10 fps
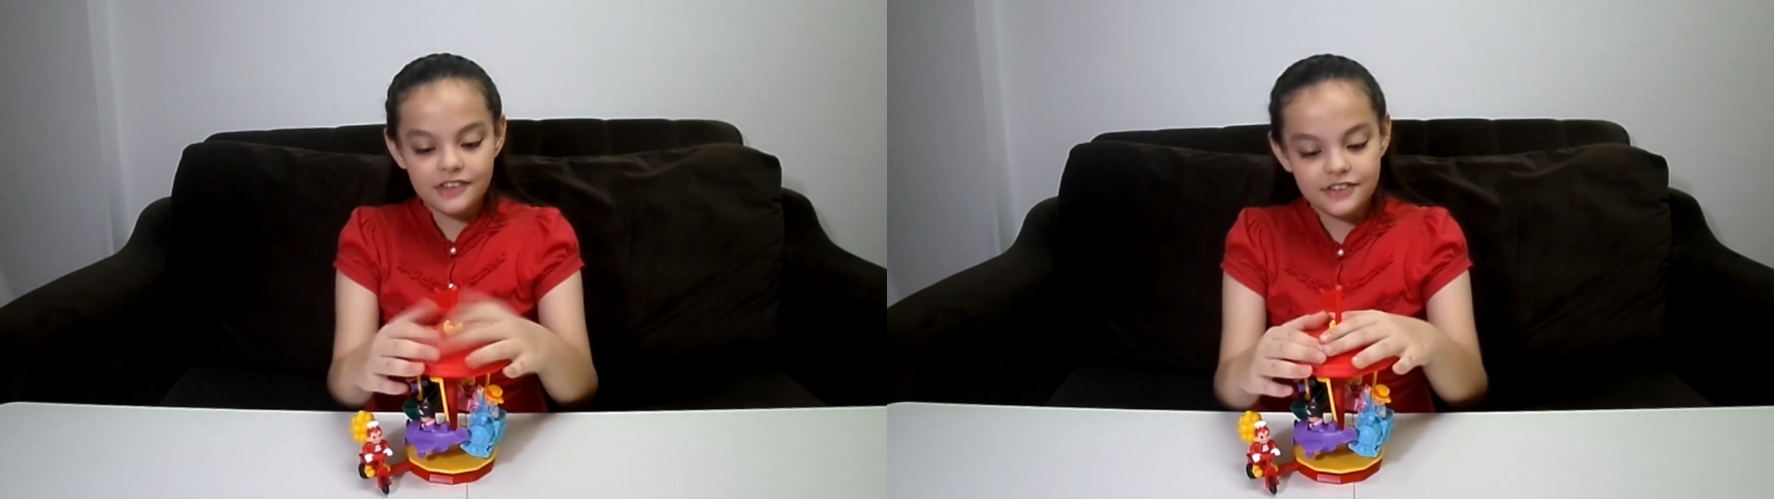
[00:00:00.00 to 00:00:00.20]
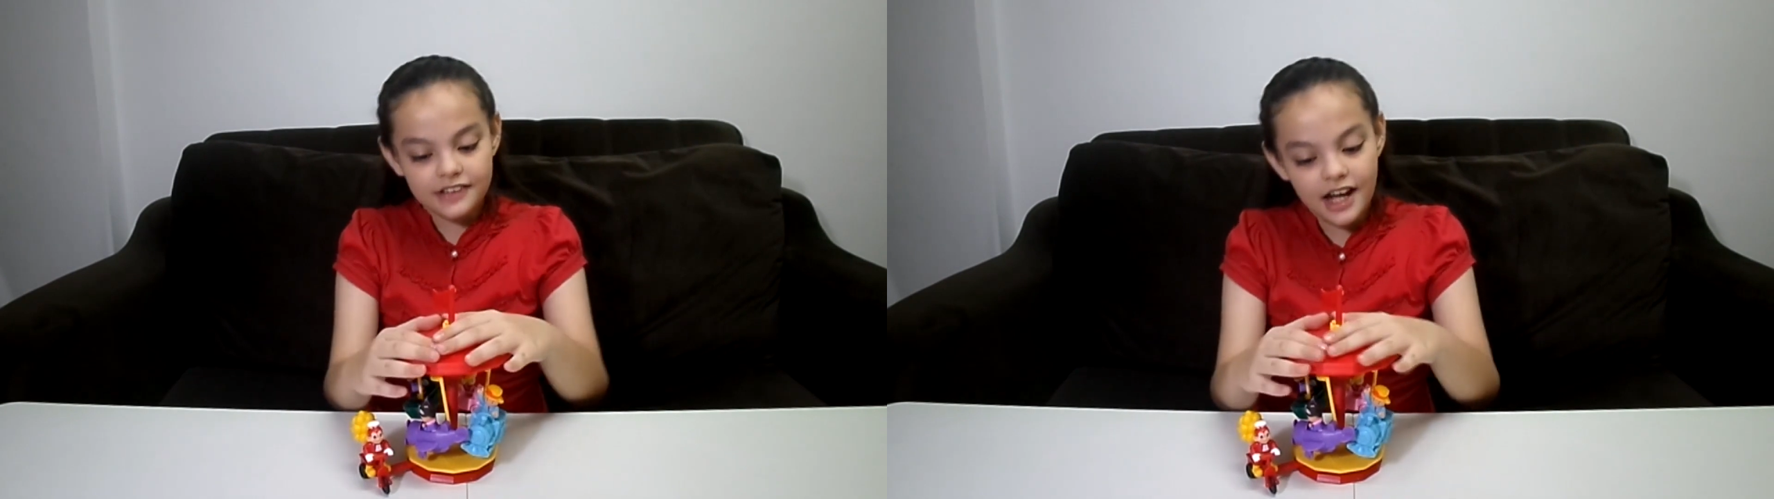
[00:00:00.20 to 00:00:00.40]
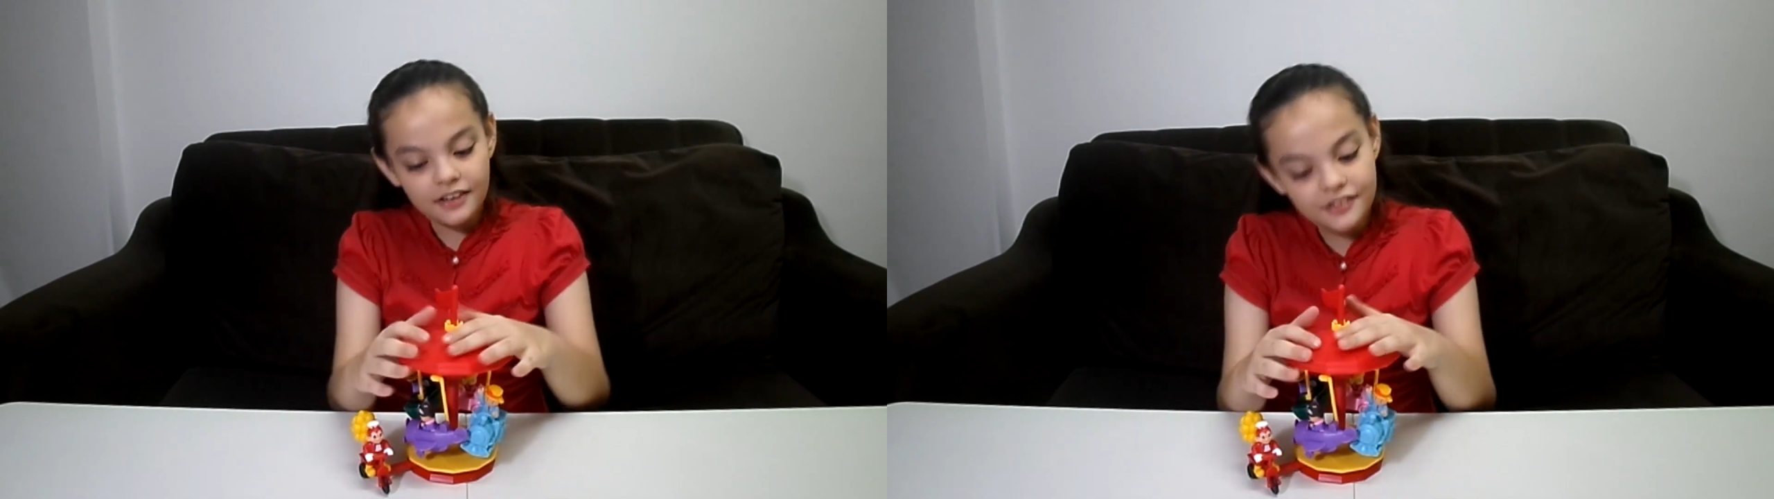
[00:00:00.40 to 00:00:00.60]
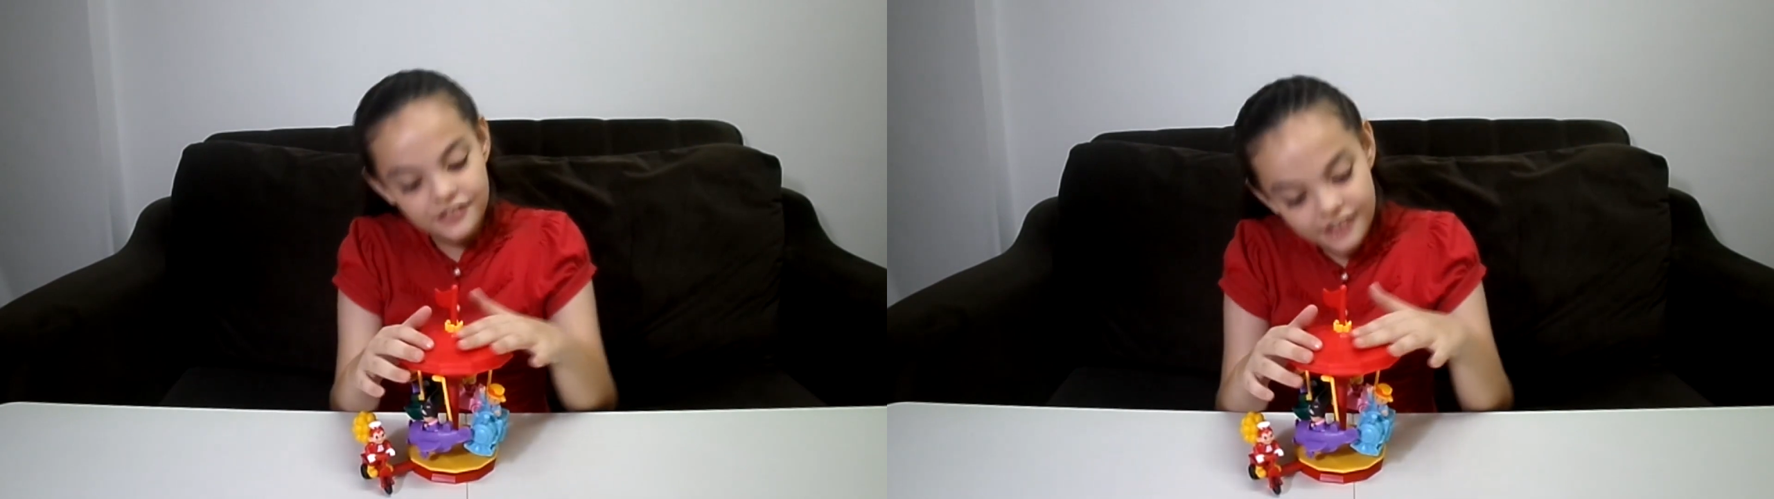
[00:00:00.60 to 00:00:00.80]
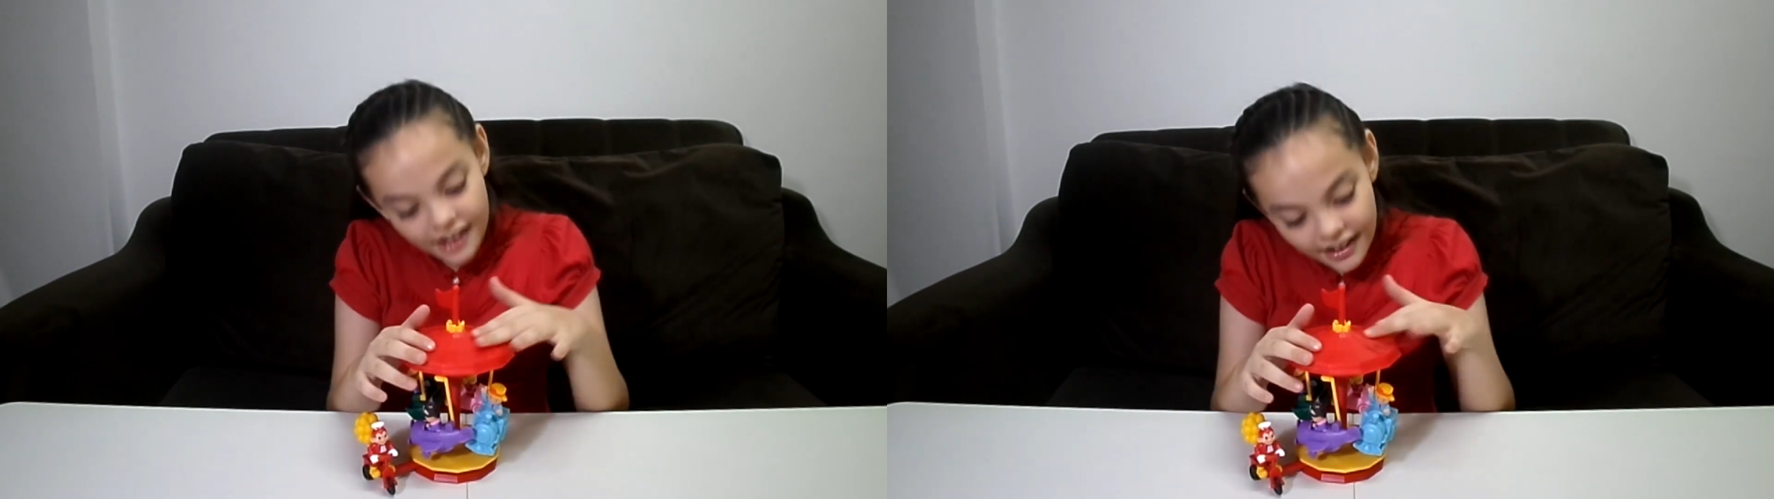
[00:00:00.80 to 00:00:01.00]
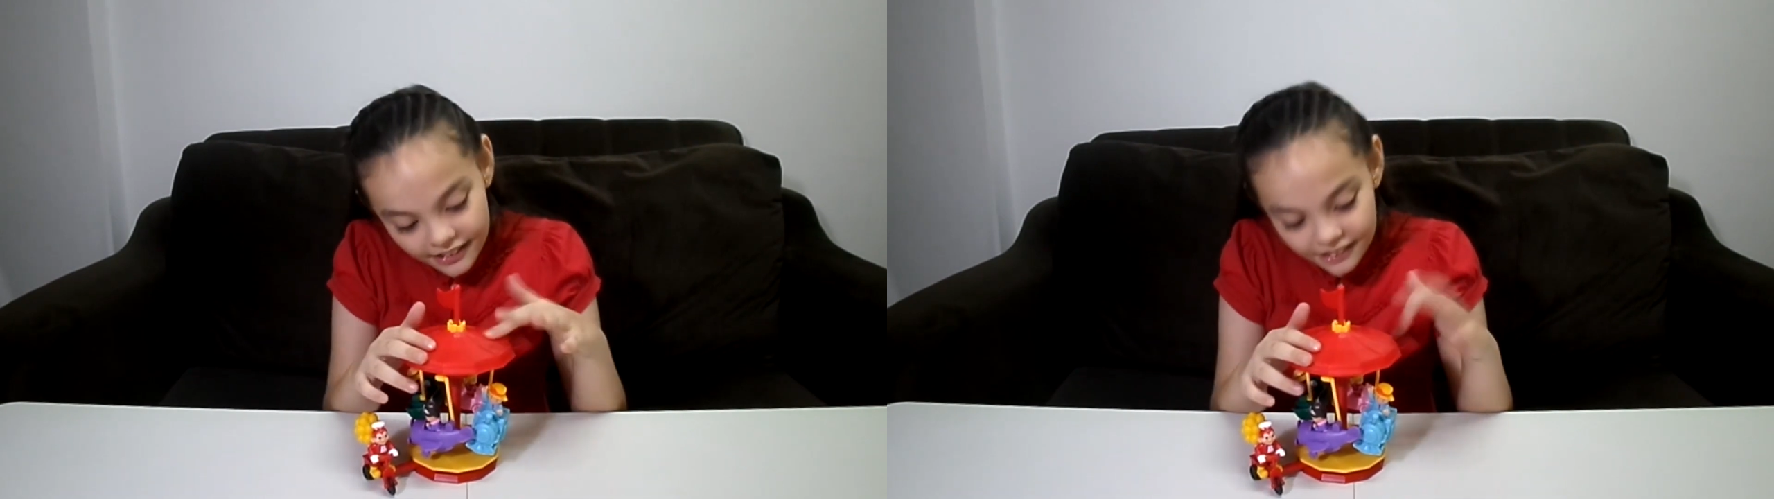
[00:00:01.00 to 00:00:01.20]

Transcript: this carousel.